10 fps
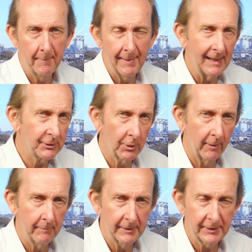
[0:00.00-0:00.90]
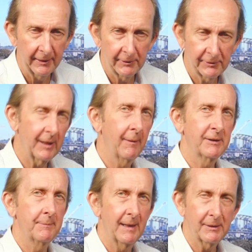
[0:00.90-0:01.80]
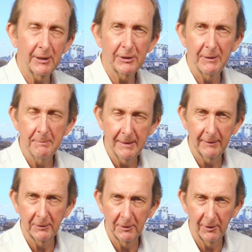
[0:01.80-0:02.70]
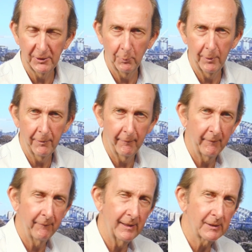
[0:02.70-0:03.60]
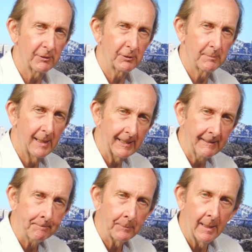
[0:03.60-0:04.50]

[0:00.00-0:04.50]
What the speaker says: The man's gone missing, so has about $60 million worth of investors' money.